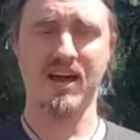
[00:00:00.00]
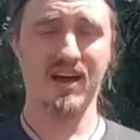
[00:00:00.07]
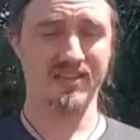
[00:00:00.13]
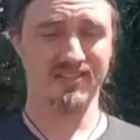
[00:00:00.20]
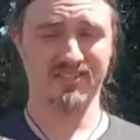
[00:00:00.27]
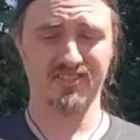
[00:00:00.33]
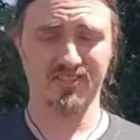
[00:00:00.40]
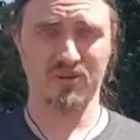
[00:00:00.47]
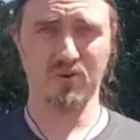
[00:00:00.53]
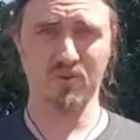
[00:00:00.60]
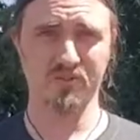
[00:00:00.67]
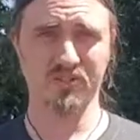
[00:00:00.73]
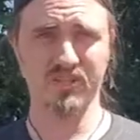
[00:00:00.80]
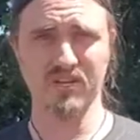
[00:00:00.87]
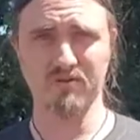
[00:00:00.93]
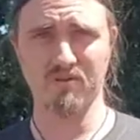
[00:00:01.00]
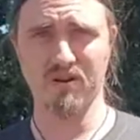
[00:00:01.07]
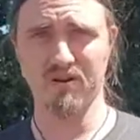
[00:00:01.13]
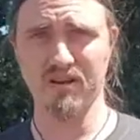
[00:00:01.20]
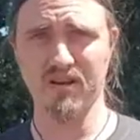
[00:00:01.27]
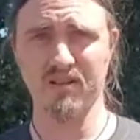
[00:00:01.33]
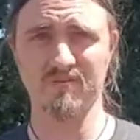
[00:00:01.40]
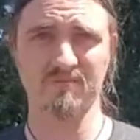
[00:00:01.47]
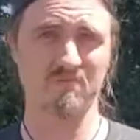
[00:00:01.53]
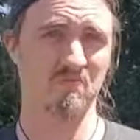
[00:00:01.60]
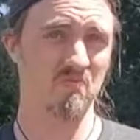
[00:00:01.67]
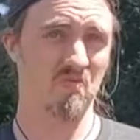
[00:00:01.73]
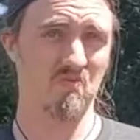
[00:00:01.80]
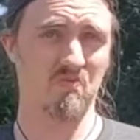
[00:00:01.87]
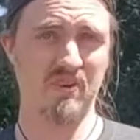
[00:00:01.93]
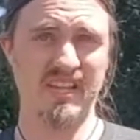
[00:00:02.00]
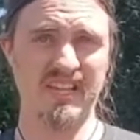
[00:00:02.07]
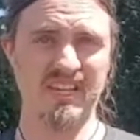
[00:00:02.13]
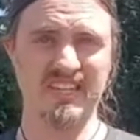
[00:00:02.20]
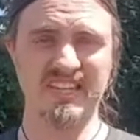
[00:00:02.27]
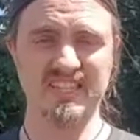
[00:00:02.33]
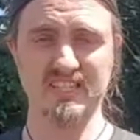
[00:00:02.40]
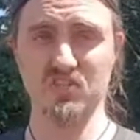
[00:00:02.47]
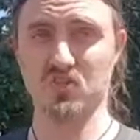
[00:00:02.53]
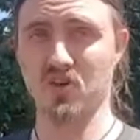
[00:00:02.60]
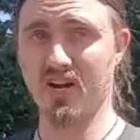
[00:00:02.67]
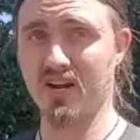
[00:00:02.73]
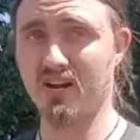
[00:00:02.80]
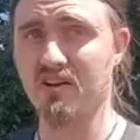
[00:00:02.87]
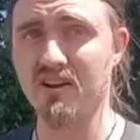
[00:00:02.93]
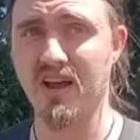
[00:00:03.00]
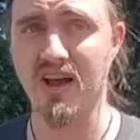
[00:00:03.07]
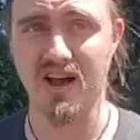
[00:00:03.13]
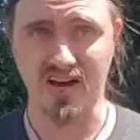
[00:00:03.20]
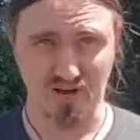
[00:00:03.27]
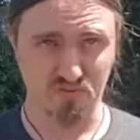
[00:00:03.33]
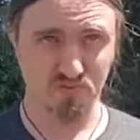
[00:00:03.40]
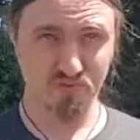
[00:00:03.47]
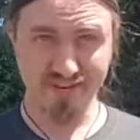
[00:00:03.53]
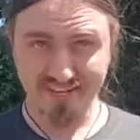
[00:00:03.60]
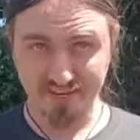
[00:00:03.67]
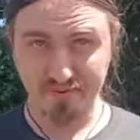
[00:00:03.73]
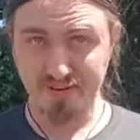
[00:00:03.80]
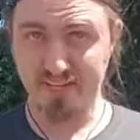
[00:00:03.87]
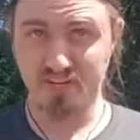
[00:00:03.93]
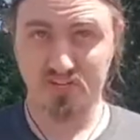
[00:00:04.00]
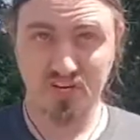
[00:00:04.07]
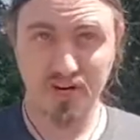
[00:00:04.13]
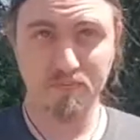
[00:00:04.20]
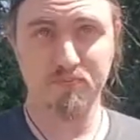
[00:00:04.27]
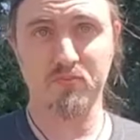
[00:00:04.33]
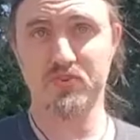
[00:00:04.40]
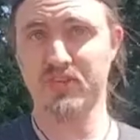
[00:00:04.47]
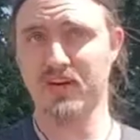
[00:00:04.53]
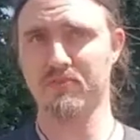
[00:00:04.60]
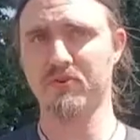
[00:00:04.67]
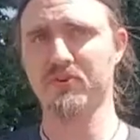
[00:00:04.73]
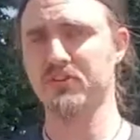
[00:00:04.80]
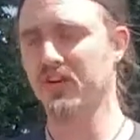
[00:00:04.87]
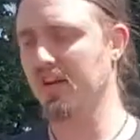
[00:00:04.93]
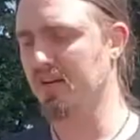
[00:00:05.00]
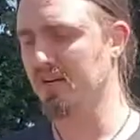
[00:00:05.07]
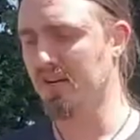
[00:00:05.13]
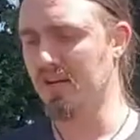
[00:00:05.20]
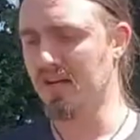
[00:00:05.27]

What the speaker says: This is the Cold Steel Rondel. Really decent trainer. Really cheap, which I appreciate.